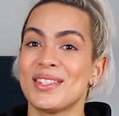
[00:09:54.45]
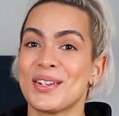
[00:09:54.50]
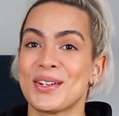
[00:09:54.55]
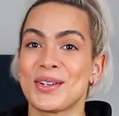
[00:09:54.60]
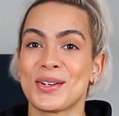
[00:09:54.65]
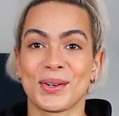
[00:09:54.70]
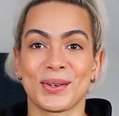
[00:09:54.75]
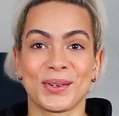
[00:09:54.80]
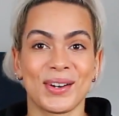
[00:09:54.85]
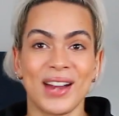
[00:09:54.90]
a
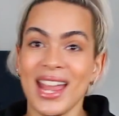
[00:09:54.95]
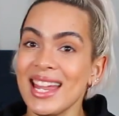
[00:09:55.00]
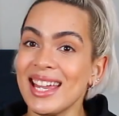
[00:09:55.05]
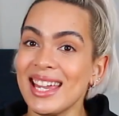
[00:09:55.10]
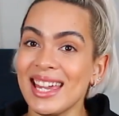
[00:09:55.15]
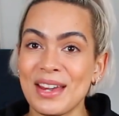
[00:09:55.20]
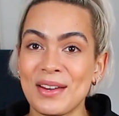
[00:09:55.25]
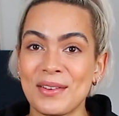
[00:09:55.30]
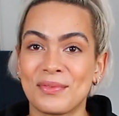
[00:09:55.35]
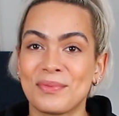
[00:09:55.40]
great
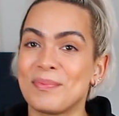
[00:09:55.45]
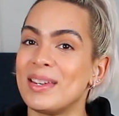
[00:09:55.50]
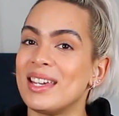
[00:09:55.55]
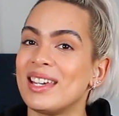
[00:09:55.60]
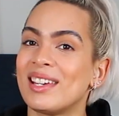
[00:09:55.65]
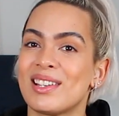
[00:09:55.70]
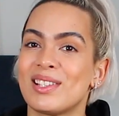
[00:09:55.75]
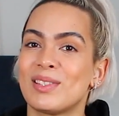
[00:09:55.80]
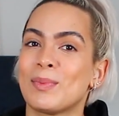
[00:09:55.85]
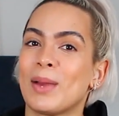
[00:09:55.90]
gift
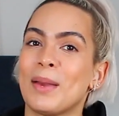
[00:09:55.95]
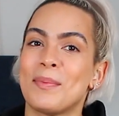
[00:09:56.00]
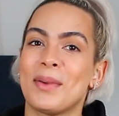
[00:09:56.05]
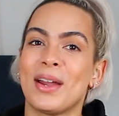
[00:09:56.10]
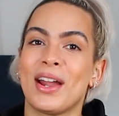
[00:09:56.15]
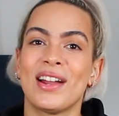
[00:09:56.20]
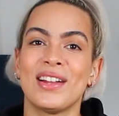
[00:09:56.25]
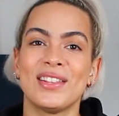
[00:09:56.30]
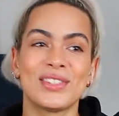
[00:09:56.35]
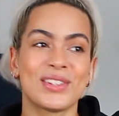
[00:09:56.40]
because my
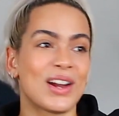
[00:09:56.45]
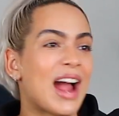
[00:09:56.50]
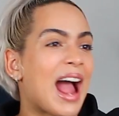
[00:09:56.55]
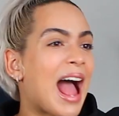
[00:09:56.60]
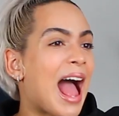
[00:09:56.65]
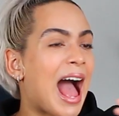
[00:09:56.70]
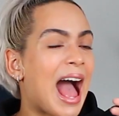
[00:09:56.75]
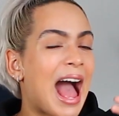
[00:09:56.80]
parents are